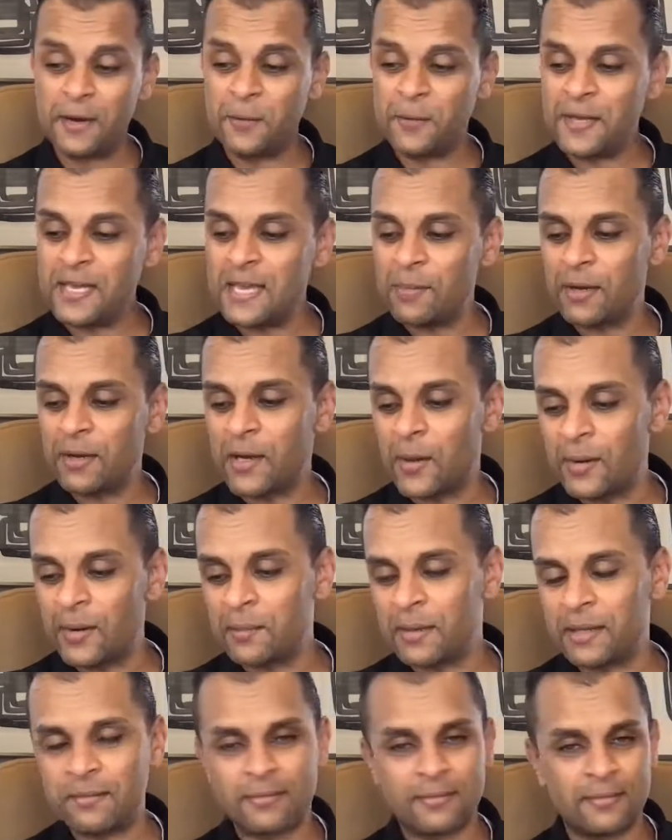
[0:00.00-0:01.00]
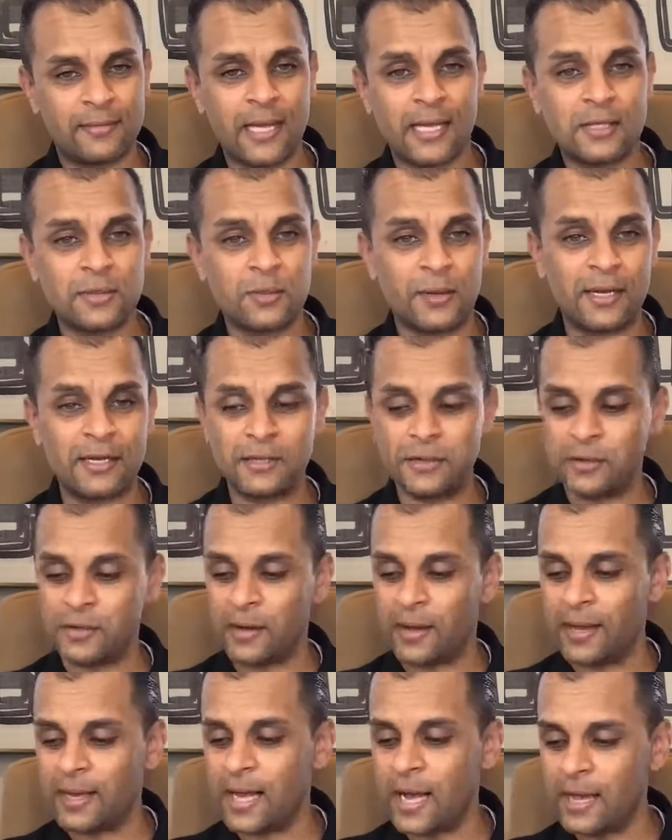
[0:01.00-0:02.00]
we keep it going. But that's what I
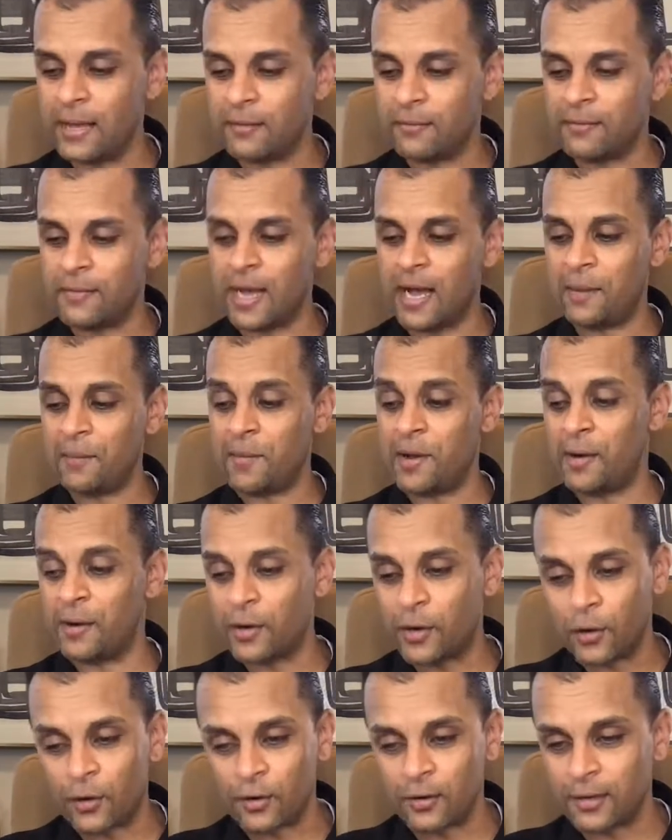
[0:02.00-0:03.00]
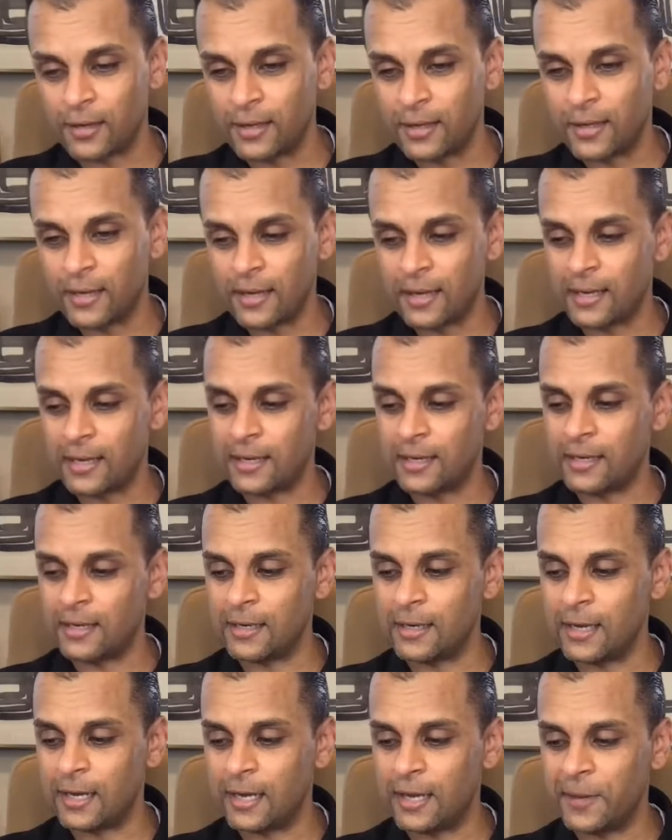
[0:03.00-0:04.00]
do. I got married early,
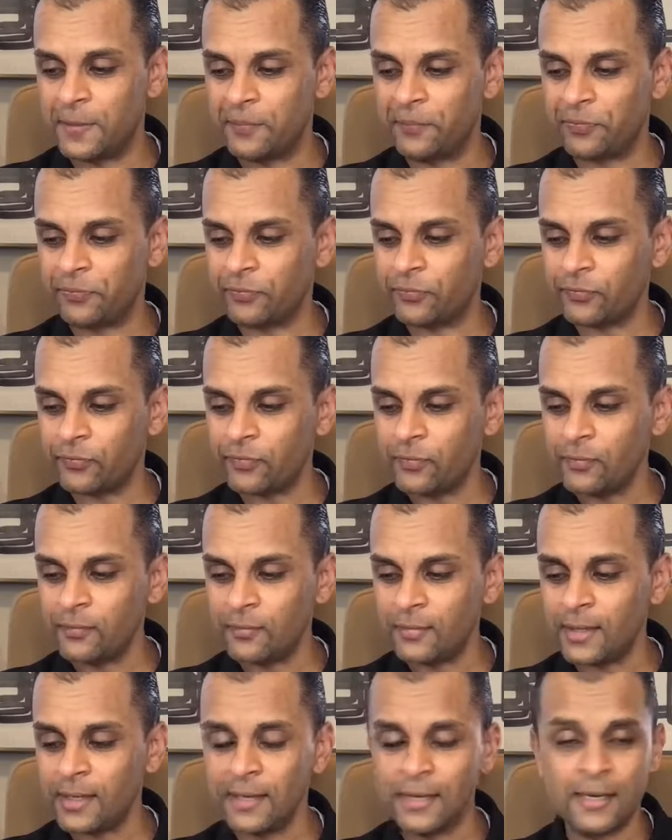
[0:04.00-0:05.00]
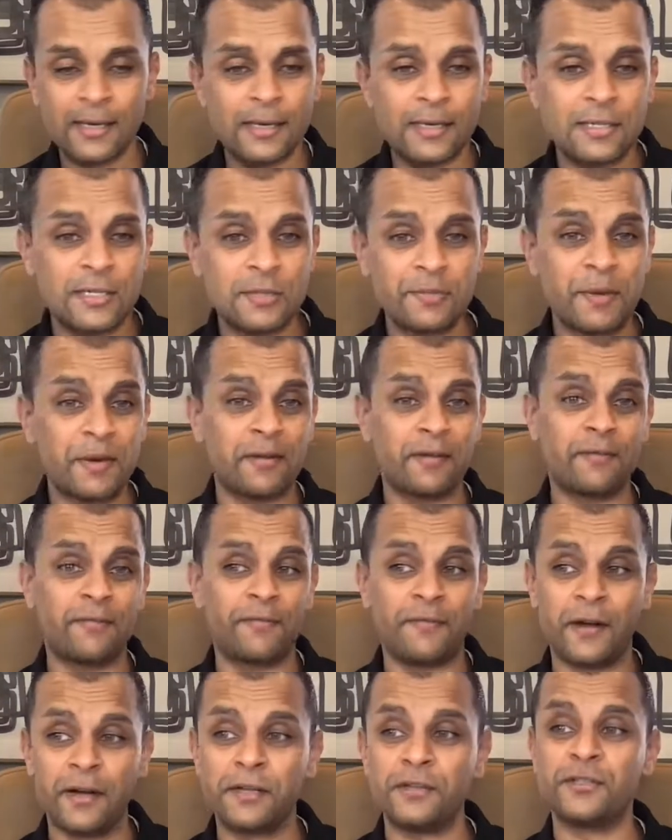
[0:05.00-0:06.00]
and it's just been a
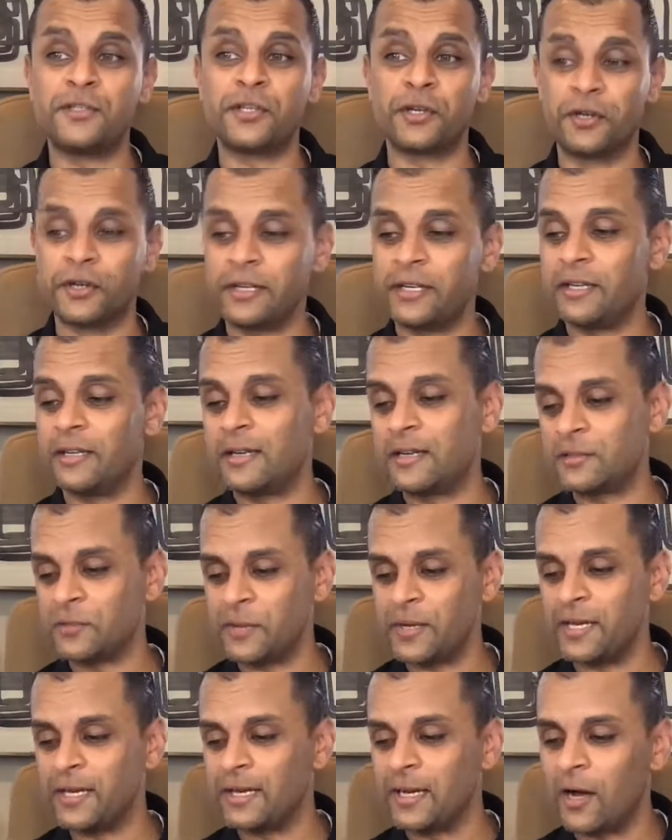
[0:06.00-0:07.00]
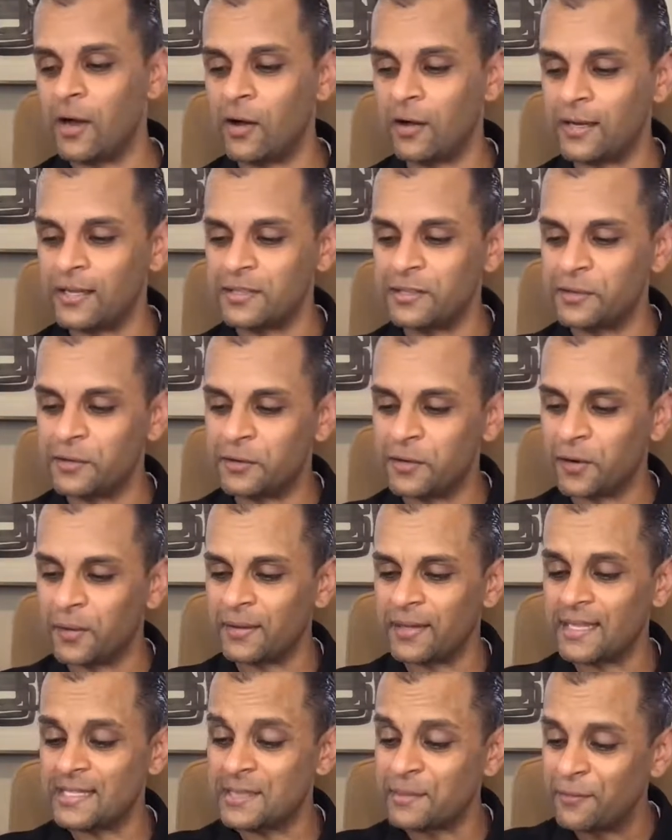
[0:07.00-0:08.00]
fun journey as we all continue
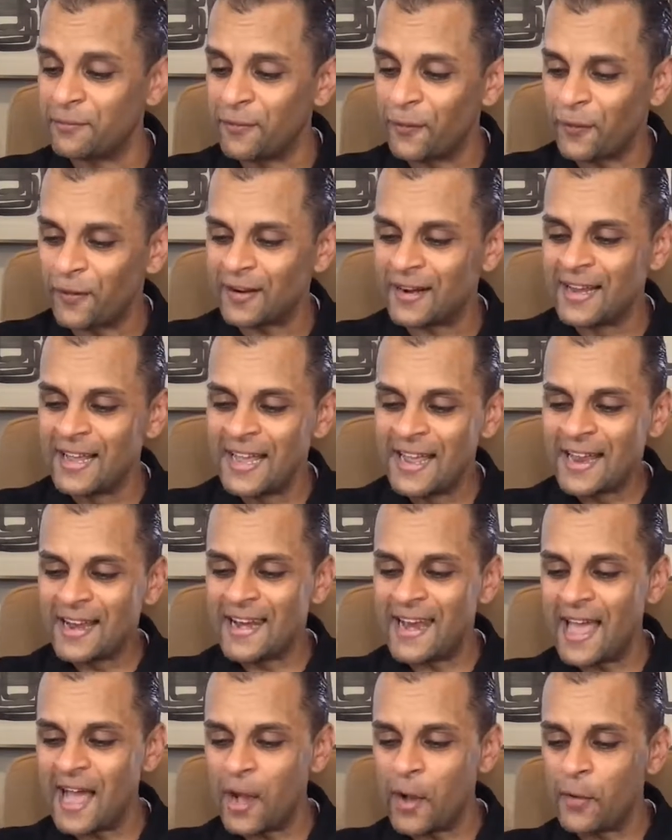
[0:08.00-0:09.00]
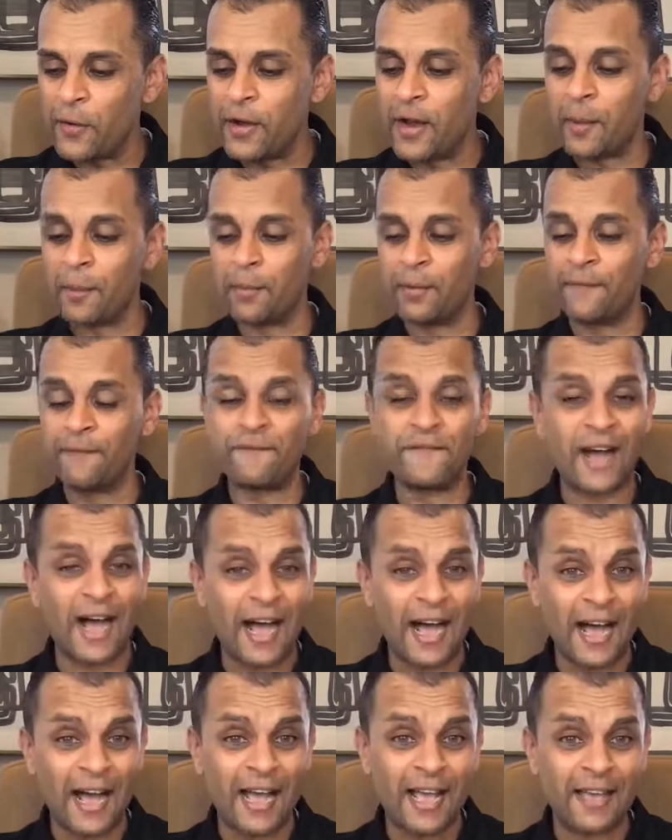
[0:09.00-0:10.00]
growing. That's number 4. Now, number
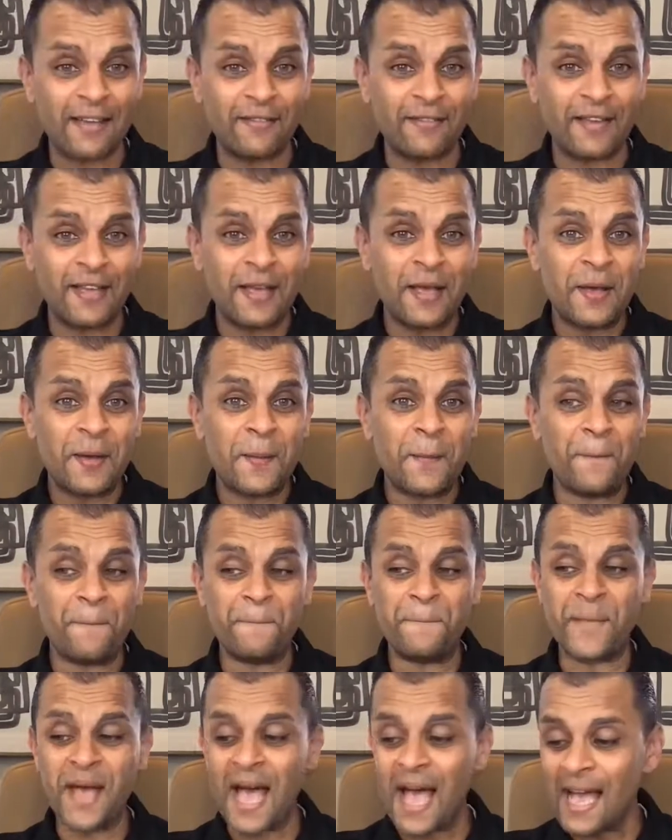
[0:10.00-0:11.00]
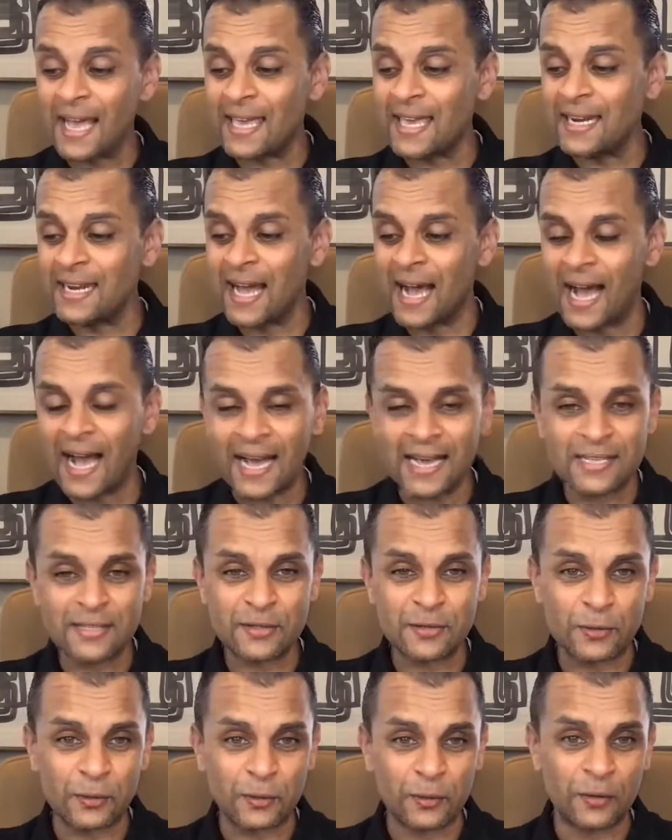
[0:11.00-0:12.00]
5, back in high
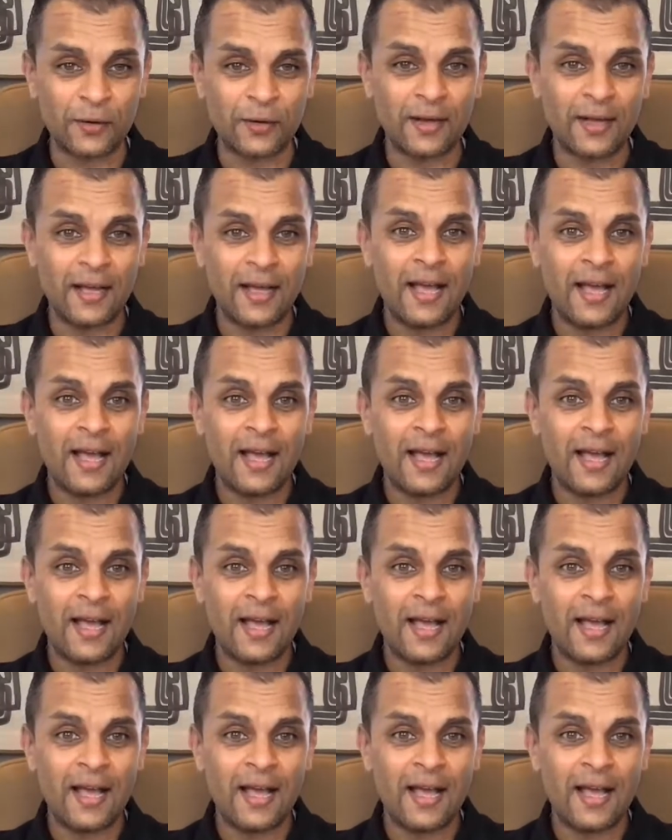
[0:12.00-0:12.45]
school,